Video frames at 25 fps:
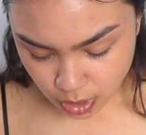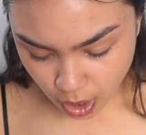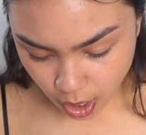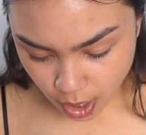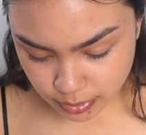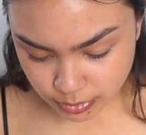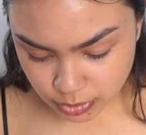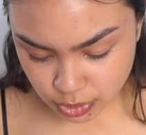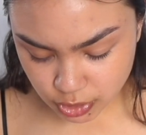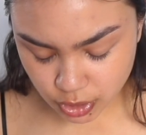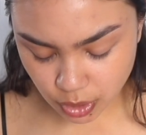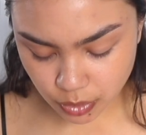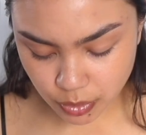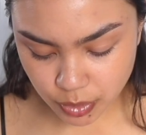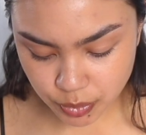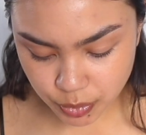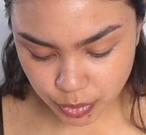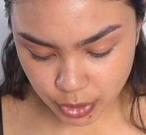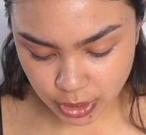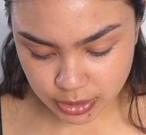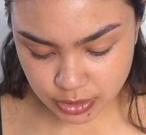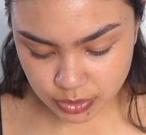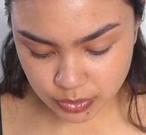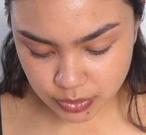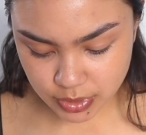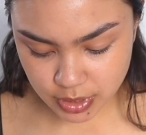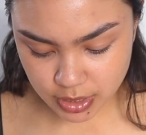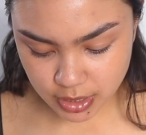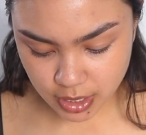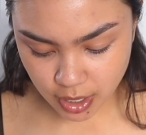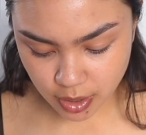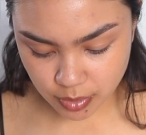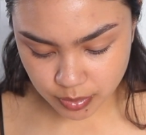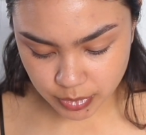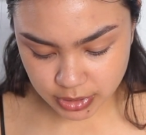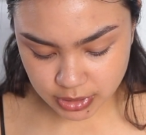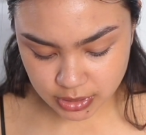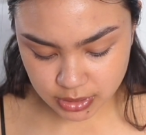I'm so impressed with like
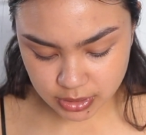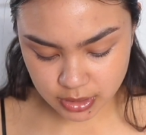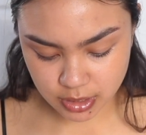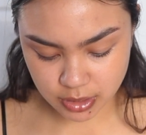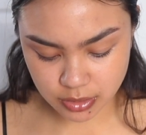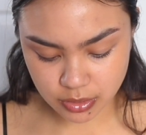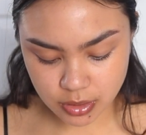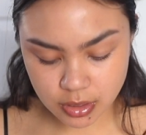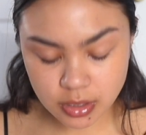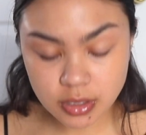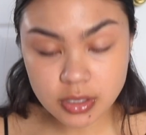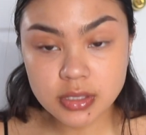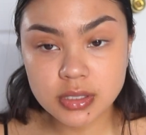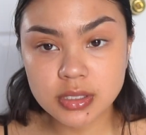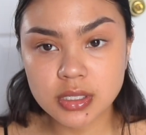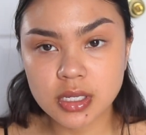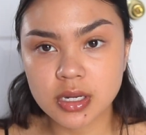how my skin looks